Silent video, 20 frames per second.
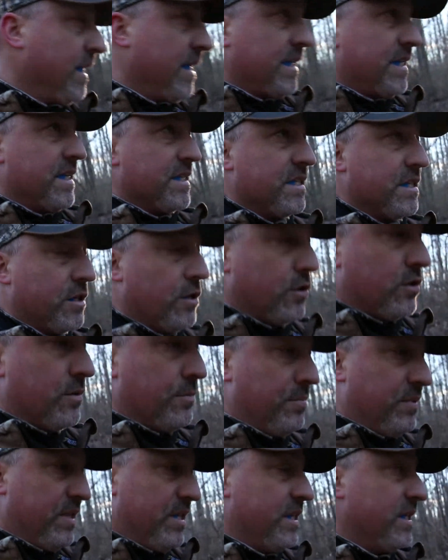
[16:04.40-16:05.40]
It doesn't go
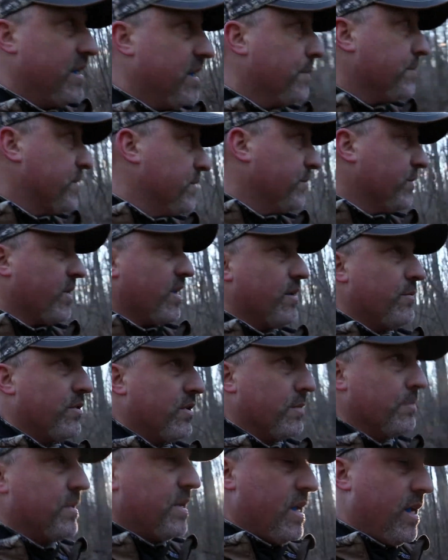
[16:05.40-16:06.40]
completely up to where I
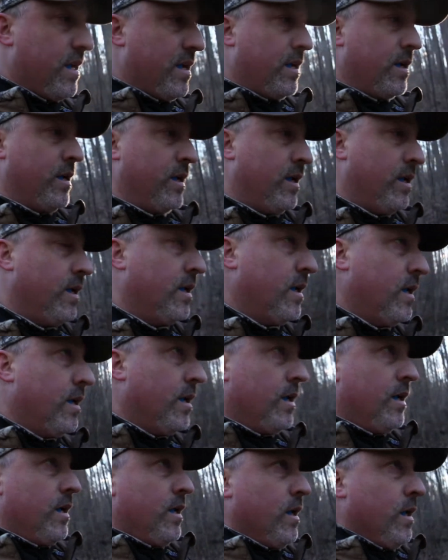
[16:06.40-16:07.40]
want to be,
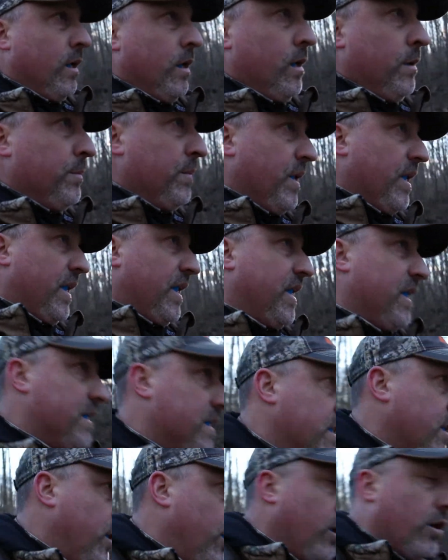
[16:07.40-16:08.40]
but it
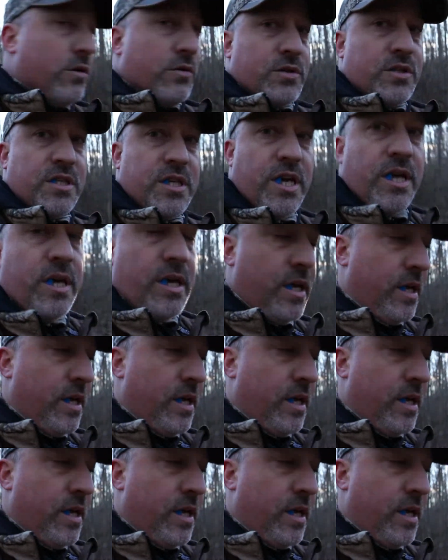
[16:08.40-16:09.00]
gets close.